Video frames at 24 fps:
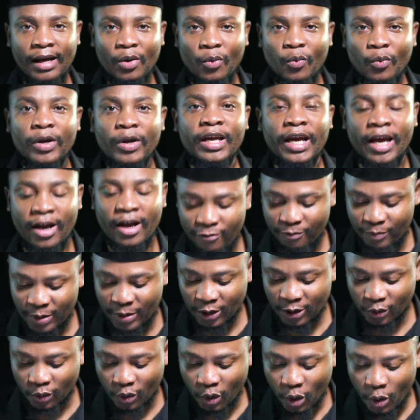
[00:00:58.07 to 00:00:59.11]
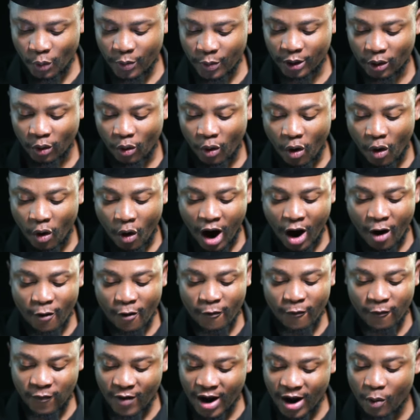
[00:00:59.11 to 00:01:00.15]
we have been going or how
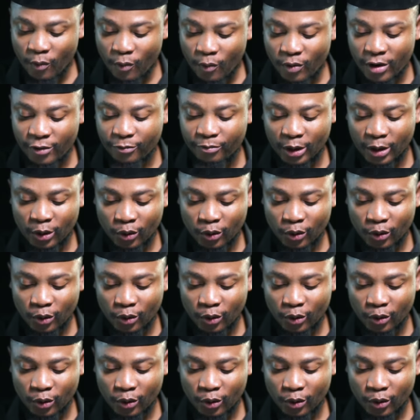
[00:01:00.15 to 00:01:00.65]
far we've